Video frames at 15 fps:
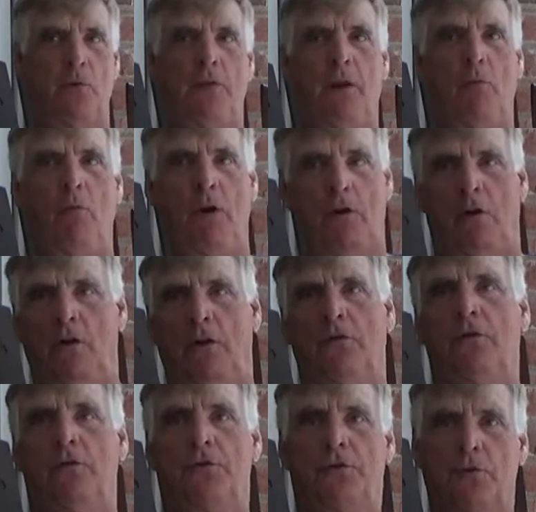when they won all of
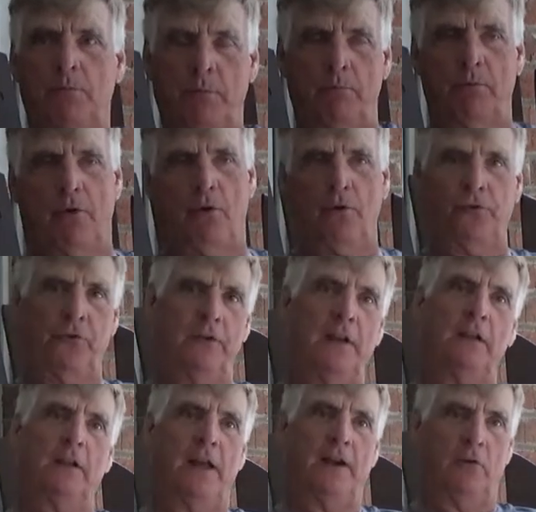those Super Bowls, and
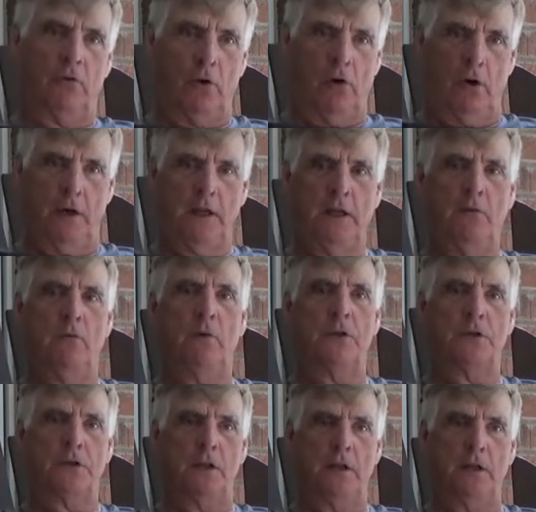then later on he
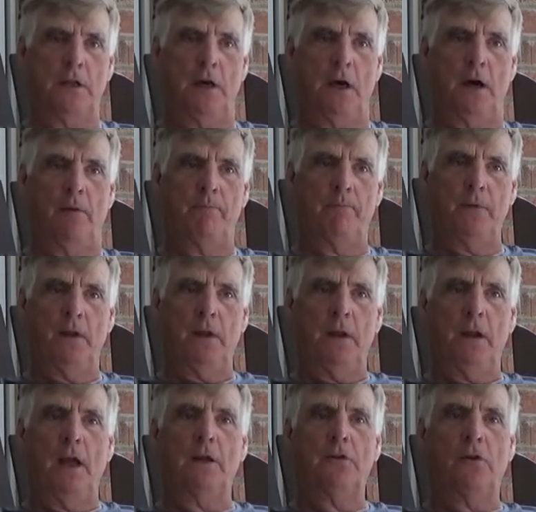was the uh,
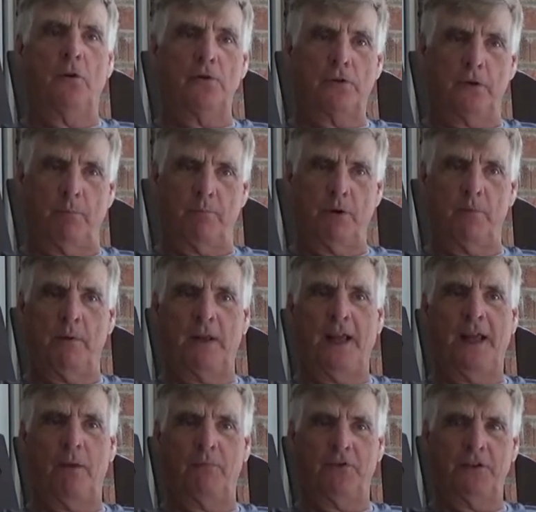head coach of the
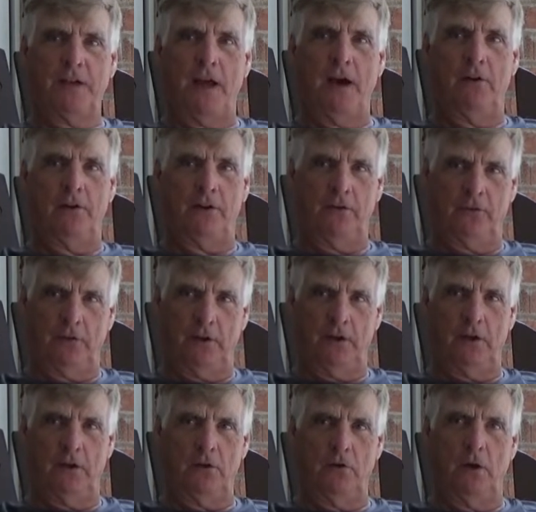Birmingham Stallions in
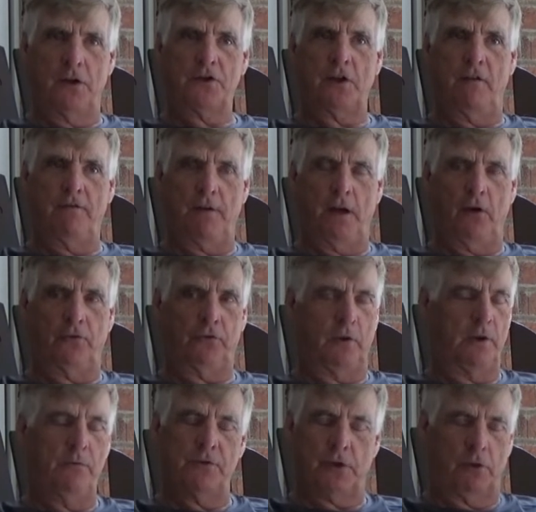the USFL. So
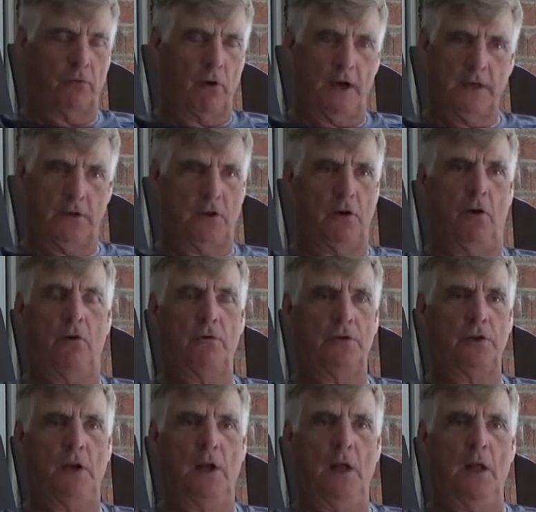he was a great nice. coach.